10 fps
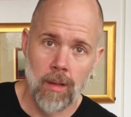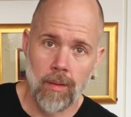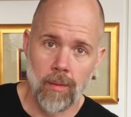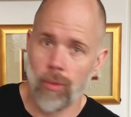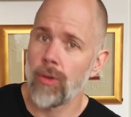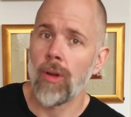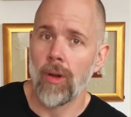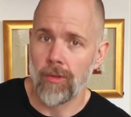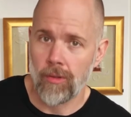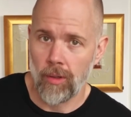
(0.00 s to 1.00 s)
the root
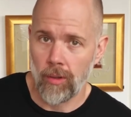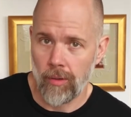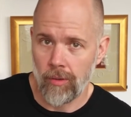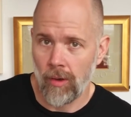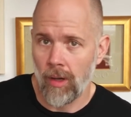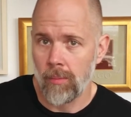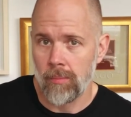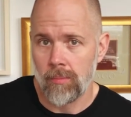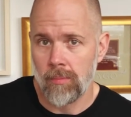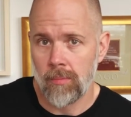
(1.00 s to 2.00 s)
notes a lot of the time,
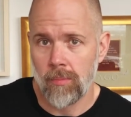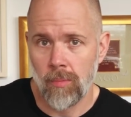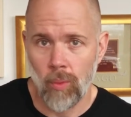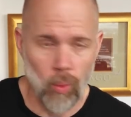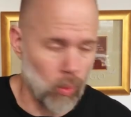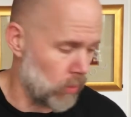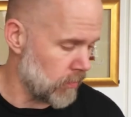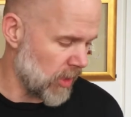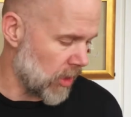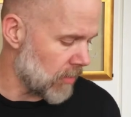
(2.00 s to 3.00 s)
or
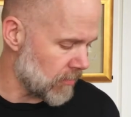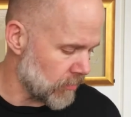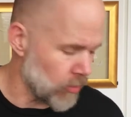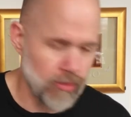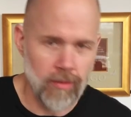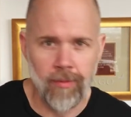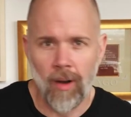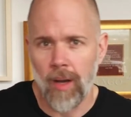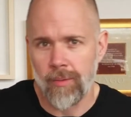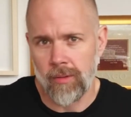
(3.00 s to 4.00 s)
roots and
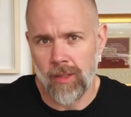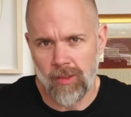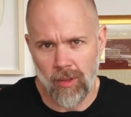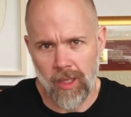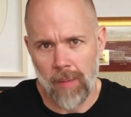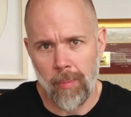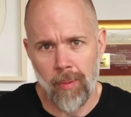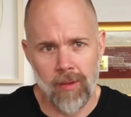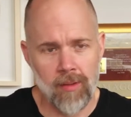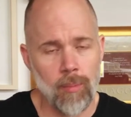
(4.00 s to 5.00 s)
fives, and sort of keep it
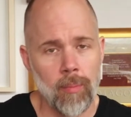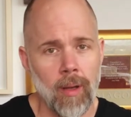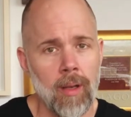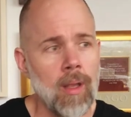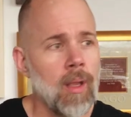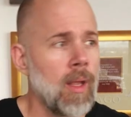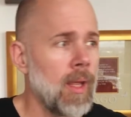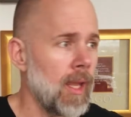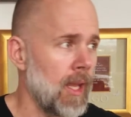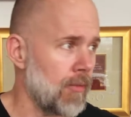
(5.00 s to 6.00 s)
pretty simple. But
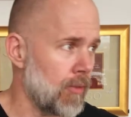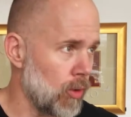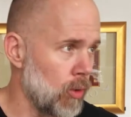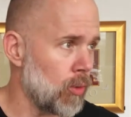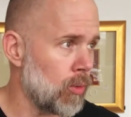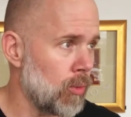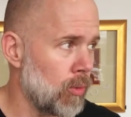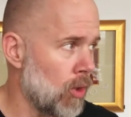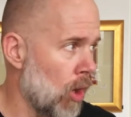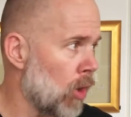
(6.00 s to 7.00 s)
if you
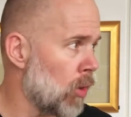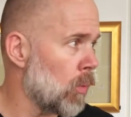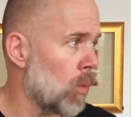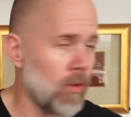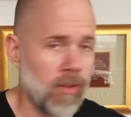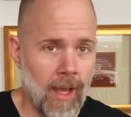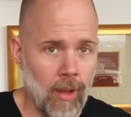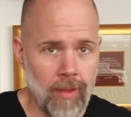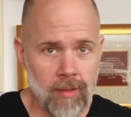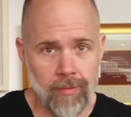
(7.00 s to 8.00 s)
know what scale
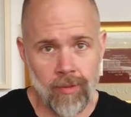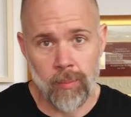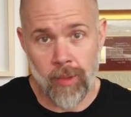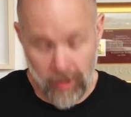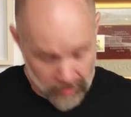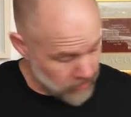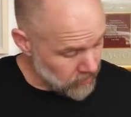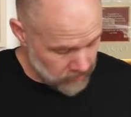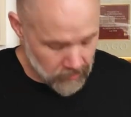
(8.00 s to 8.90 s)
things are from, you can